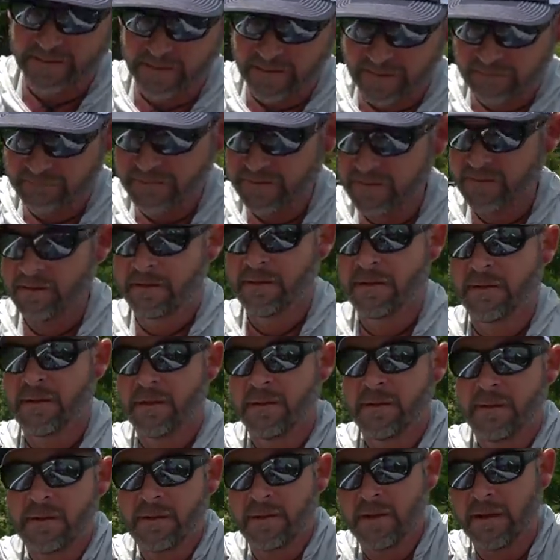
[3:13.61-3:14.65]
they love it.
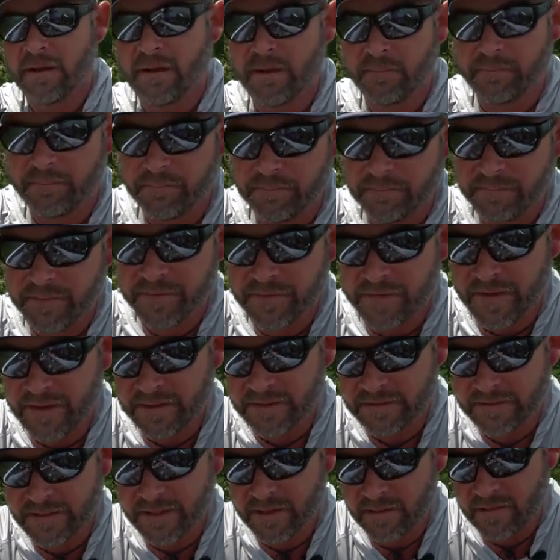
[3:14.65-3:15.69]
The thing
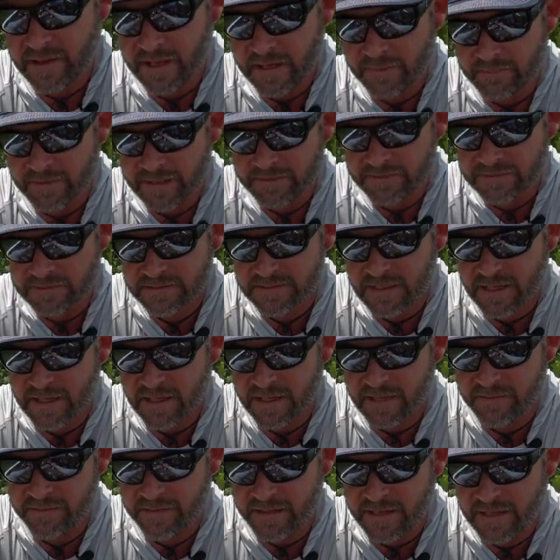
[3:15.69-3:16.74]
that they don't like about this
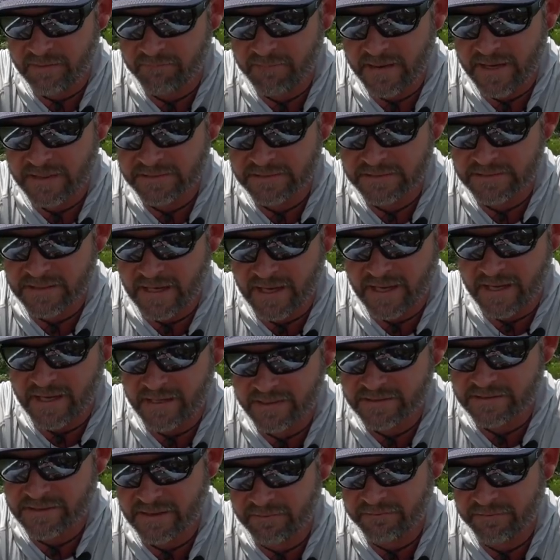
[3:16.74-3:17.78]
knot that I'm about to
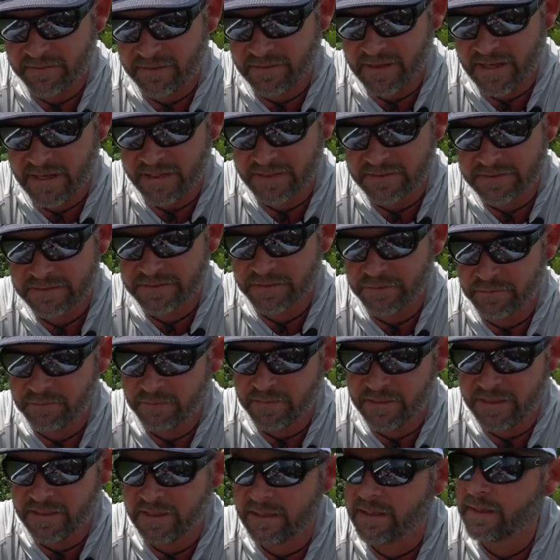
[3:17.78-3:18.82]
tie is they feel like it's too
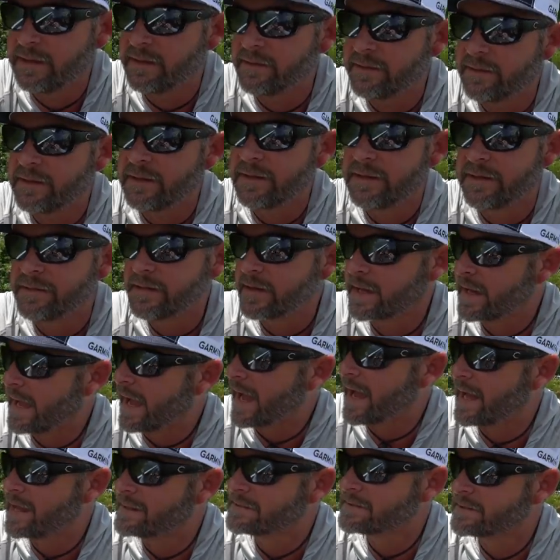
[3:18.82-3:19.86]
big in the
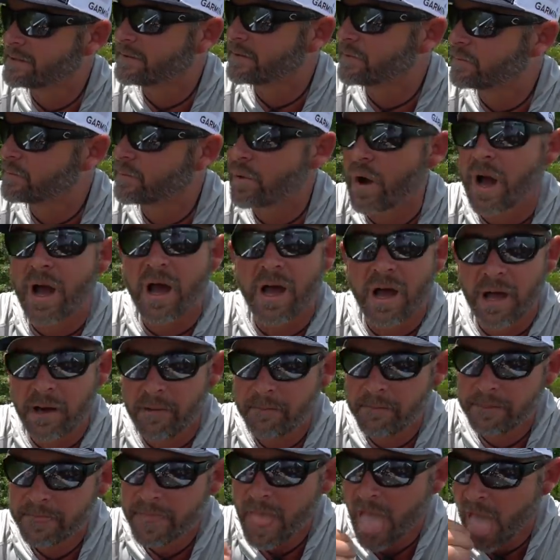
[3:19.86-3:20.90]
guides of the
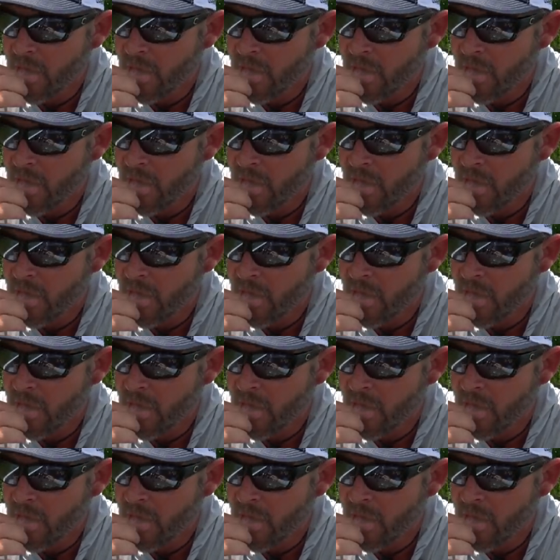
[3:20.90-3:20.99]
rod.